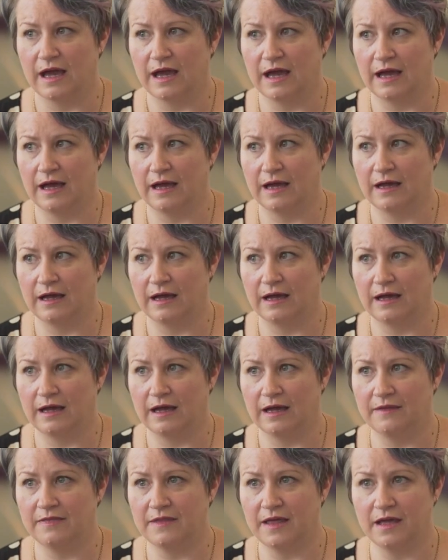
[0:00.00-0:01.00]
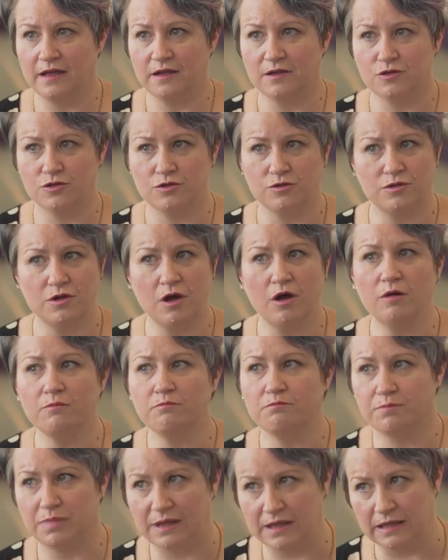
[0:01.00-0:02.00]
And that should
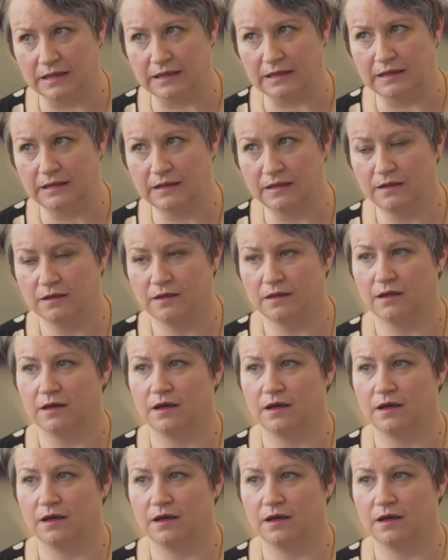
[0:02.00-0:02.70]
not be